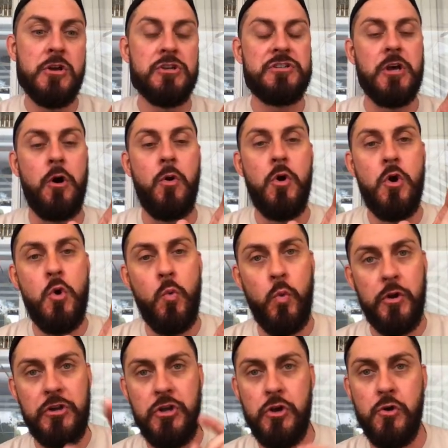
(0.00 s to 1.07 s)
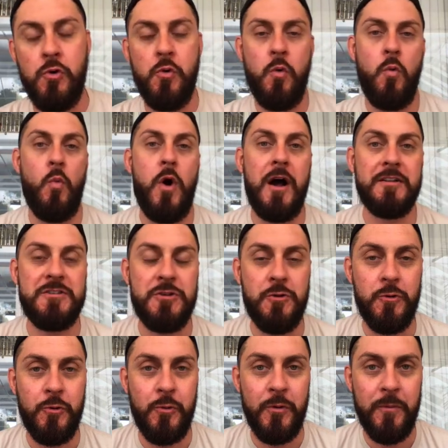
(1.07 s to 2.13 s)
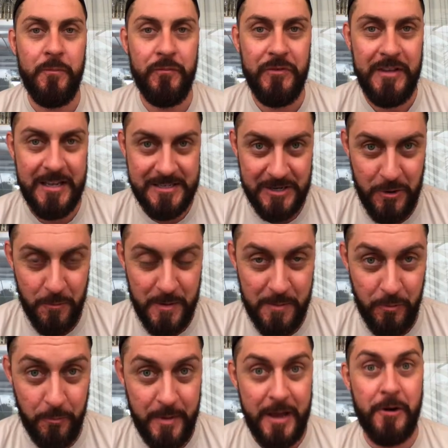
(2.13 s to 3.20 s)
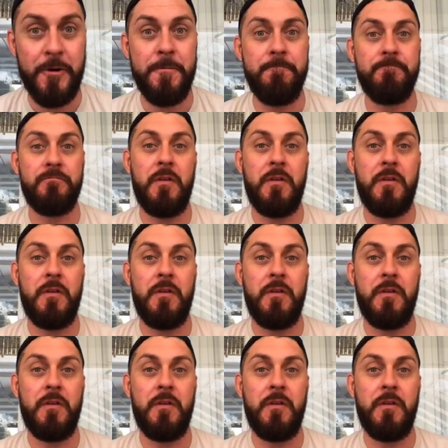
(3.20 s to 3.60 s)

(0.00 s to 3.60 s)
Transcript: So when you want to get to know people better,